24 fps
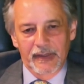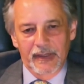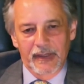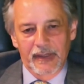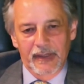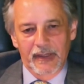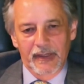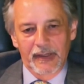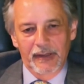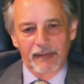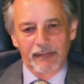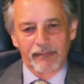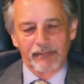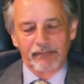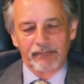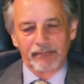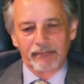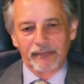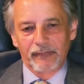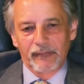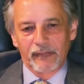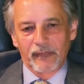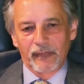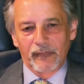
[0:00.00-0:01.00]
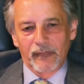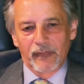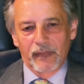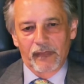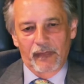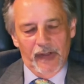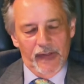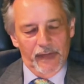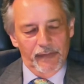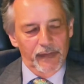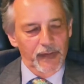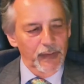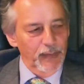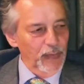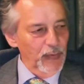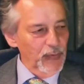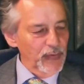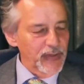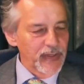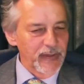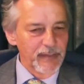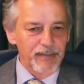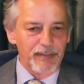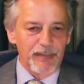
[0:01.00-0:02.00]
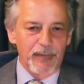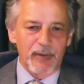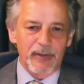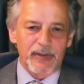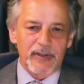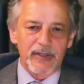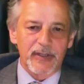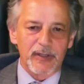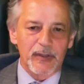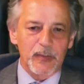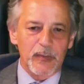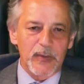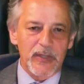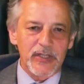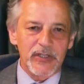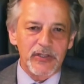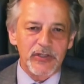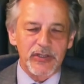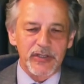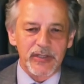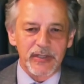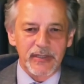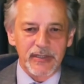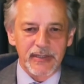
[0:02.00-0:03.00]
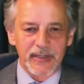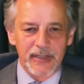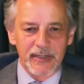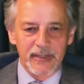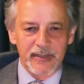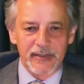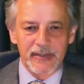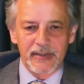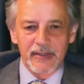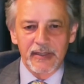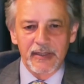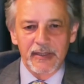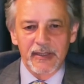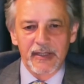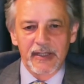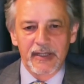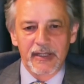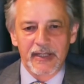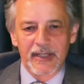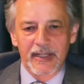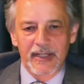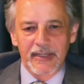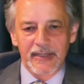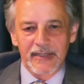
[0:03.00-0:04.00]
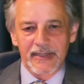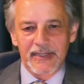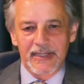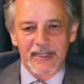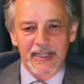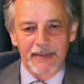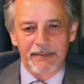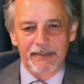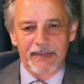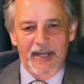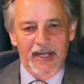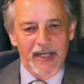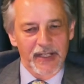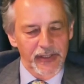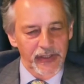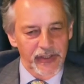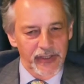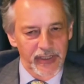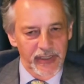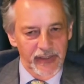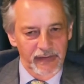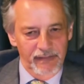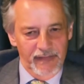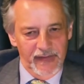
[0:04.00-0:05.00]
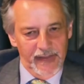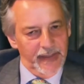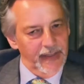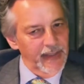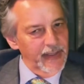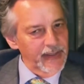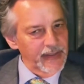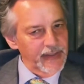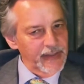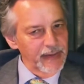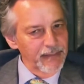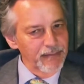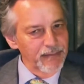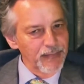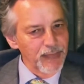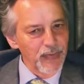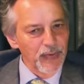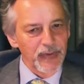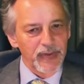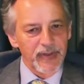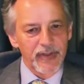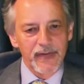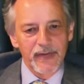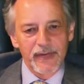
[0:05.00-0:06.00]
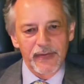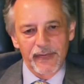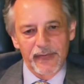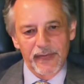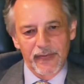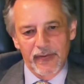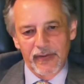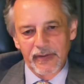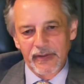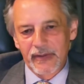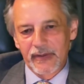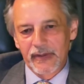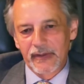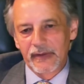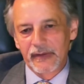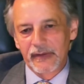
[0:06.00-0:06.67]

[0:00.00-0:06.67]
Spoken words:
One of the most important questions is sleep hygiene, whether it's important or not.